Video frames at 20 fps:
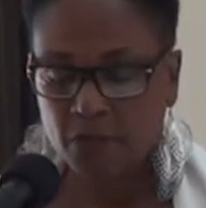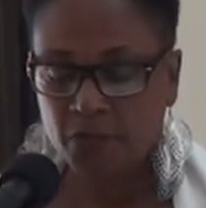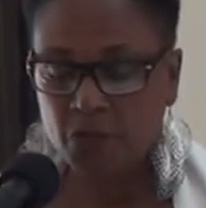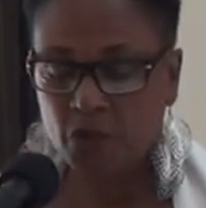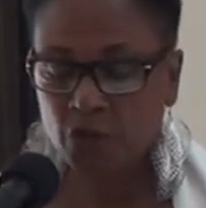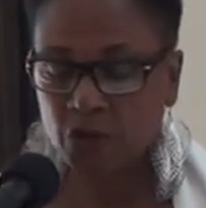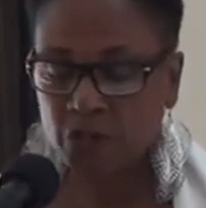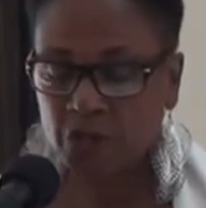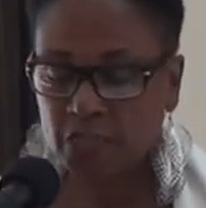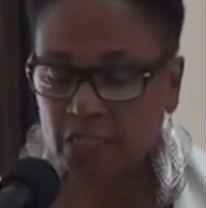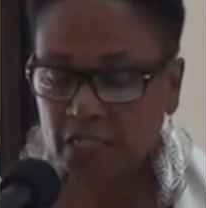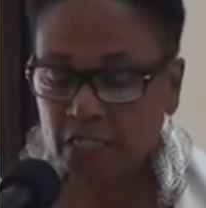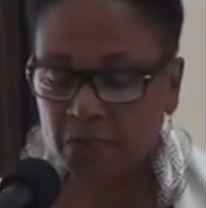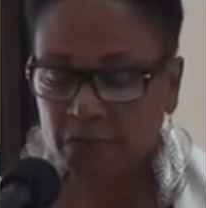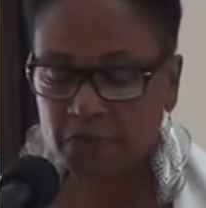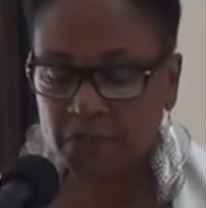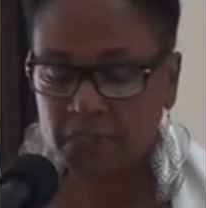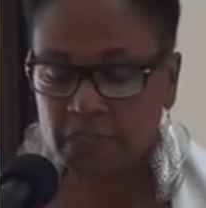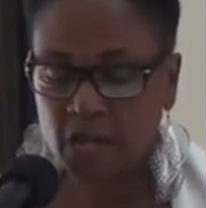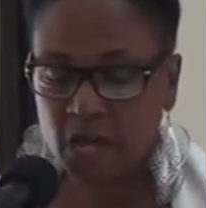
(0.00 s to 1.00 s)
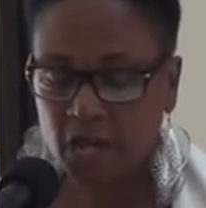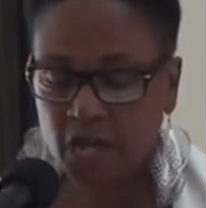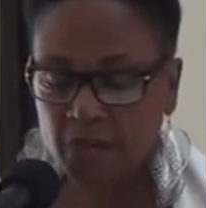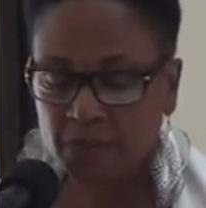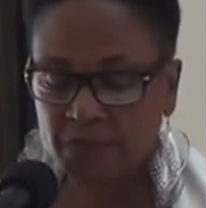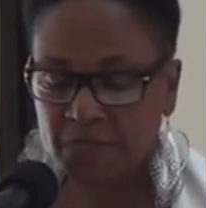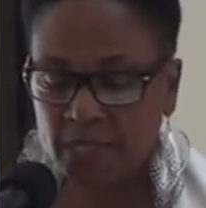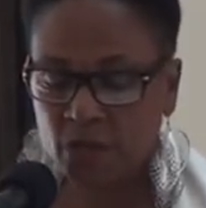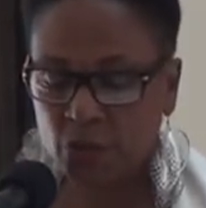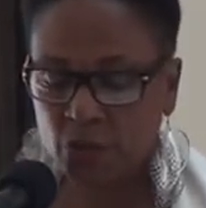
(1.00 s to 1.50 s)
There are even
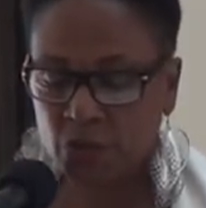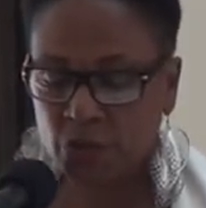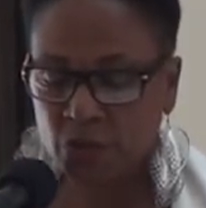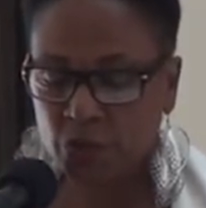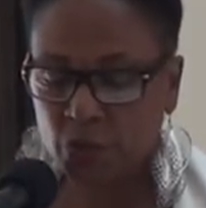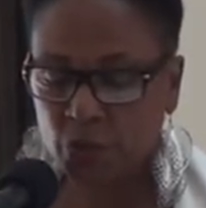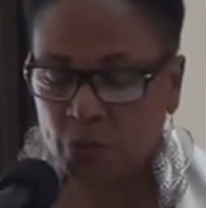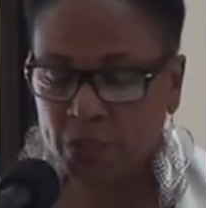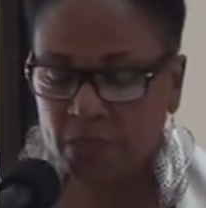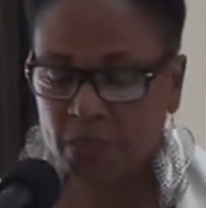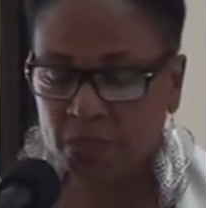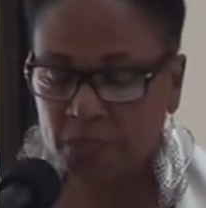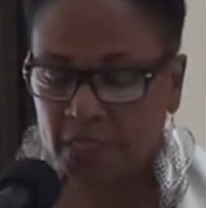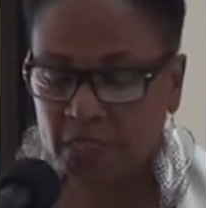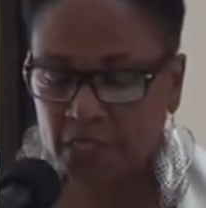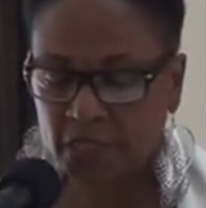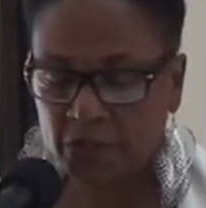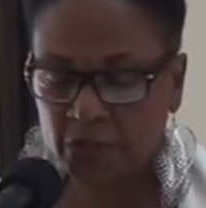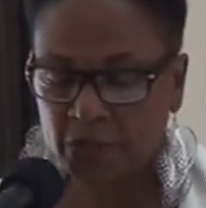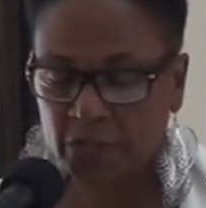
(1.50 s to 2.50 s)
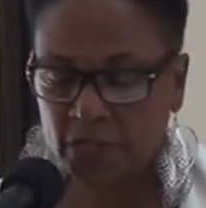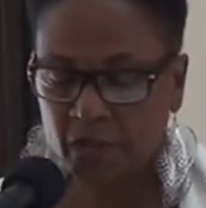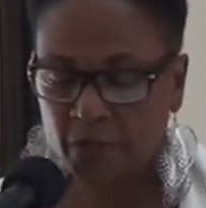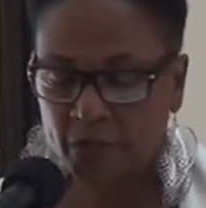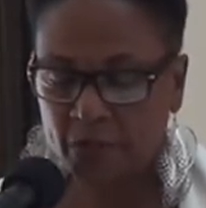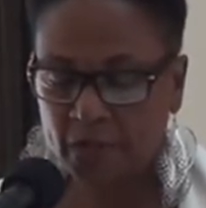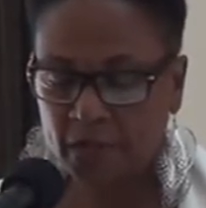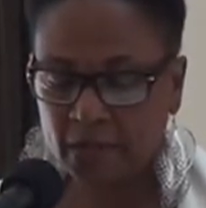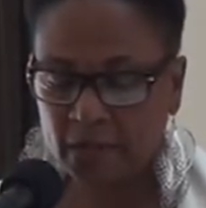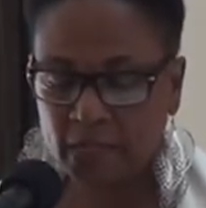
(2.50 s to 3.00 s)
times at work when I'm leery
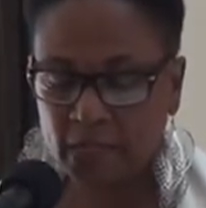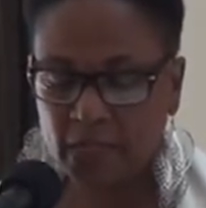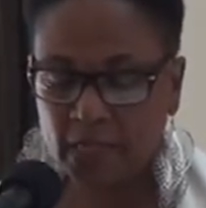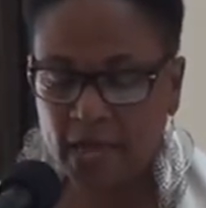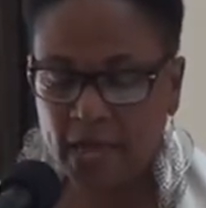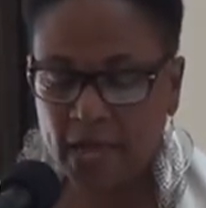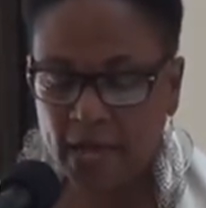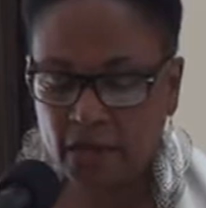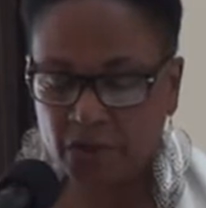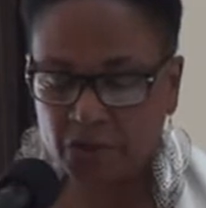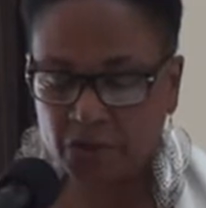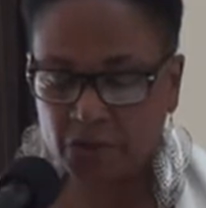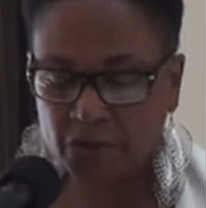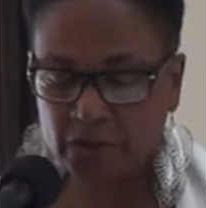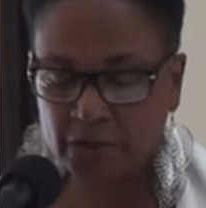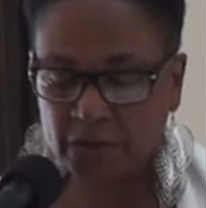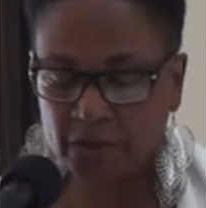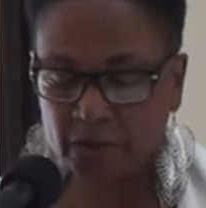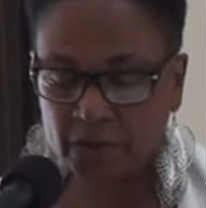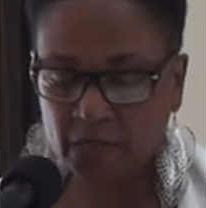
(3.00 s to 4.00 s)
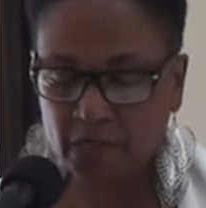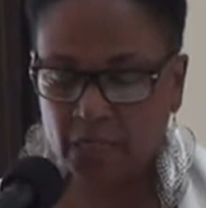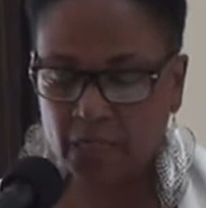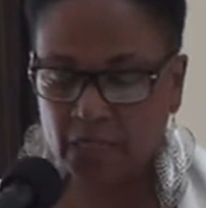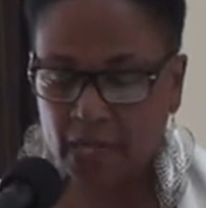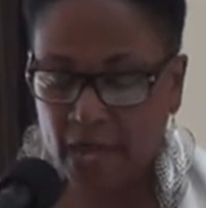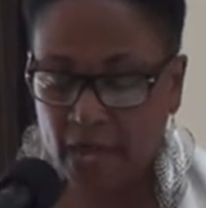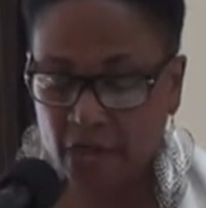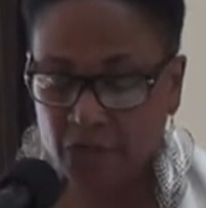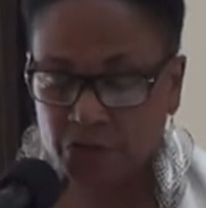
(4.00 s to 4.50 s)
about
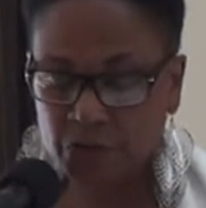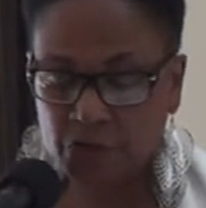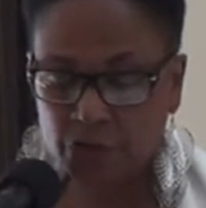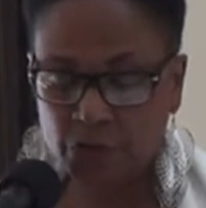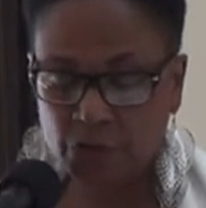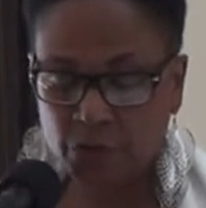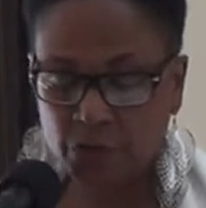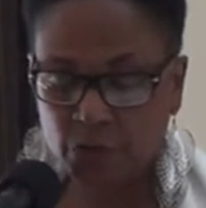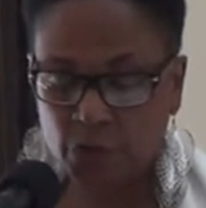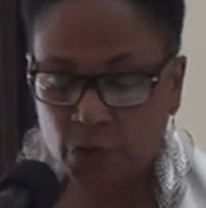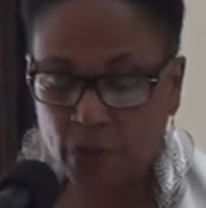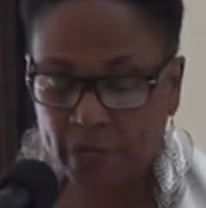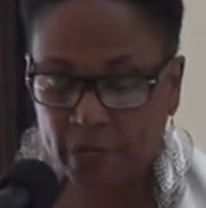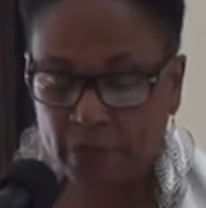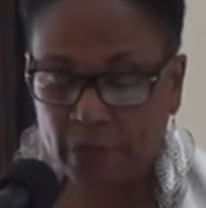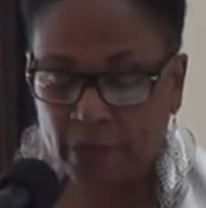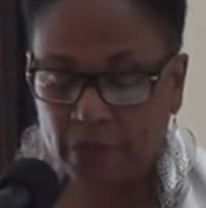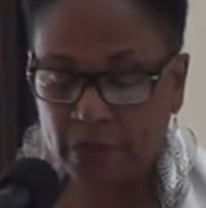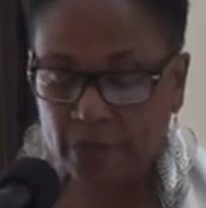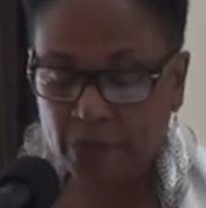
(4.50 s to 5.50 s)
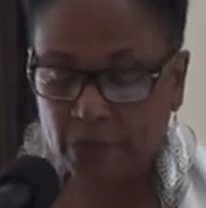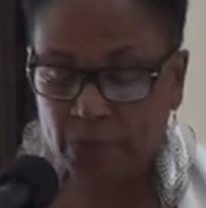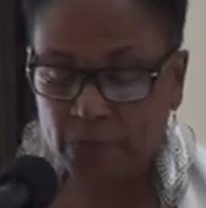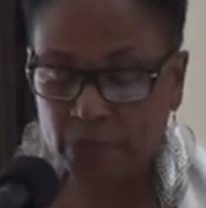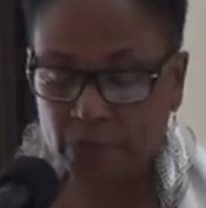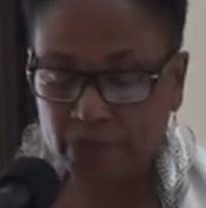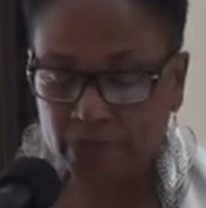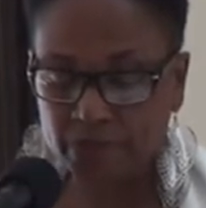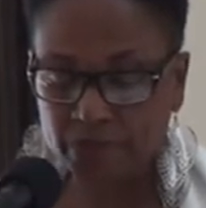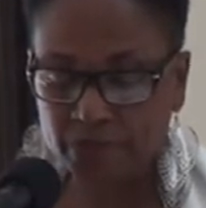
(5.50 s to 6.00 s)
encounters with white
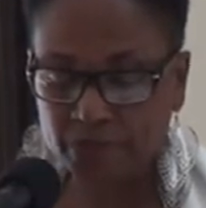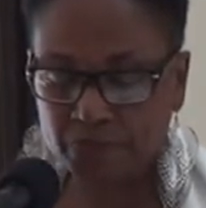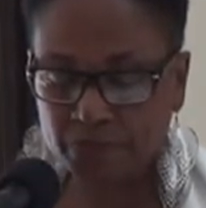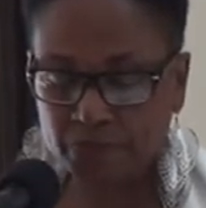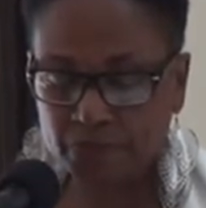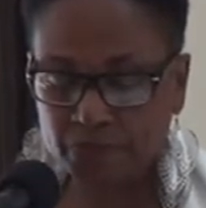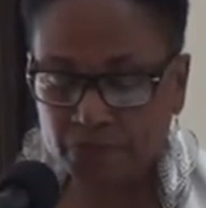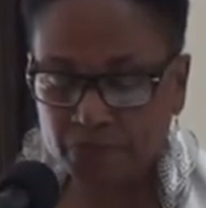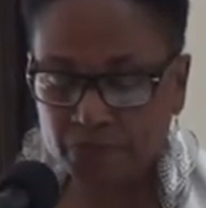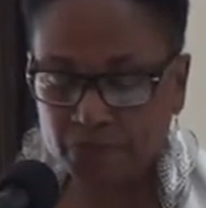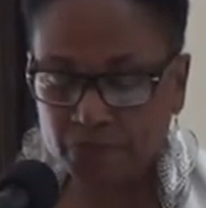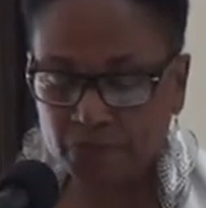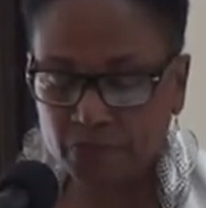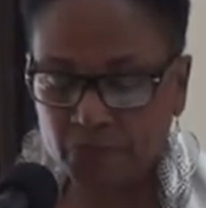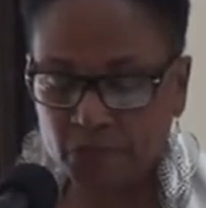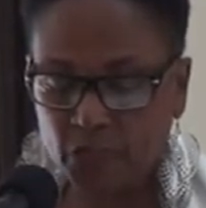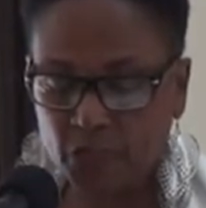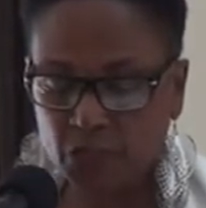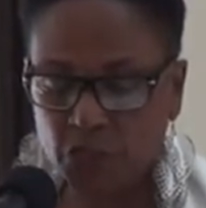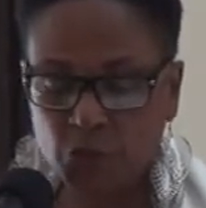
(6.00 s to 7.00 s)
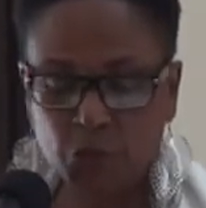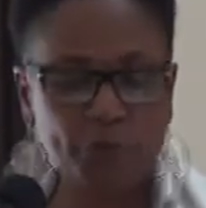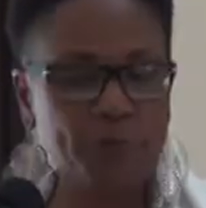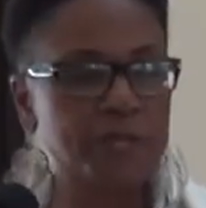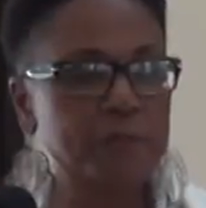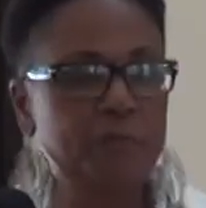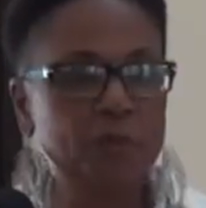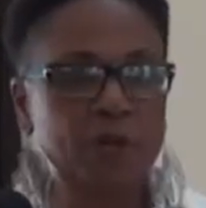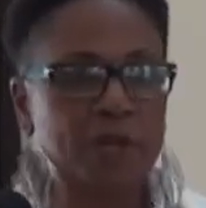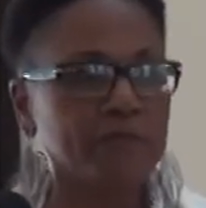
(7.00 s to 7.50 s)
people. You
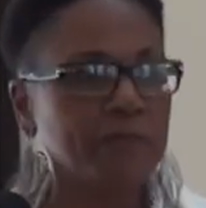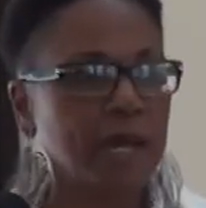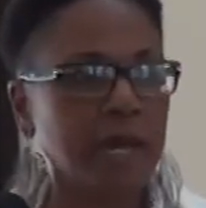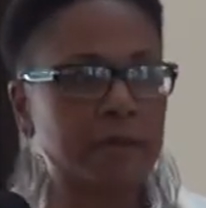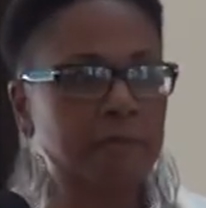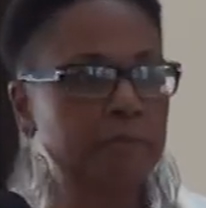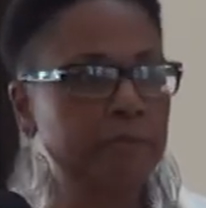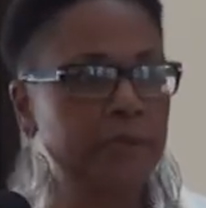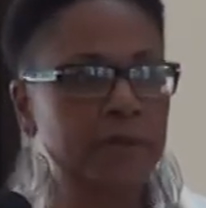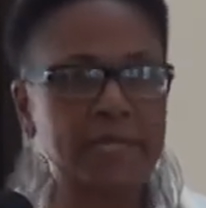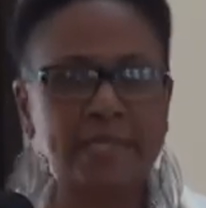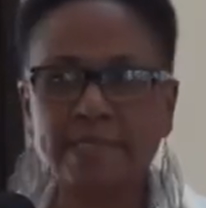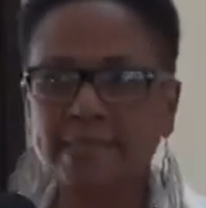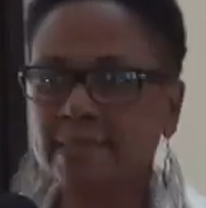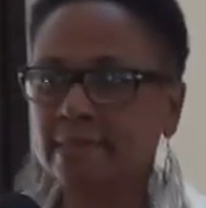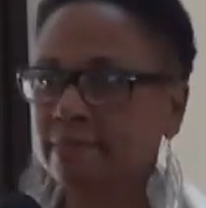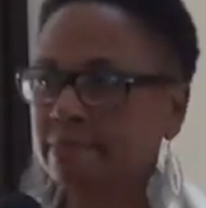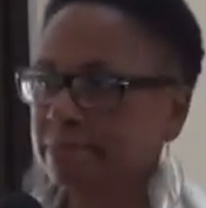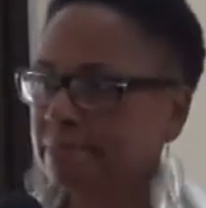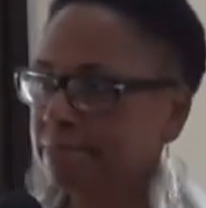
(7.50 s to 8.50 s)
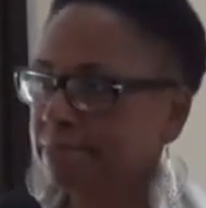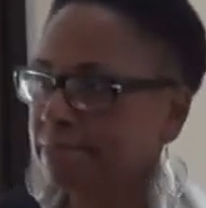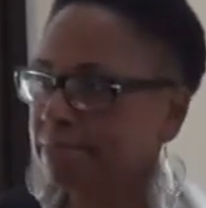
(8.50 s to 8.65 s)
people have gotten brazen.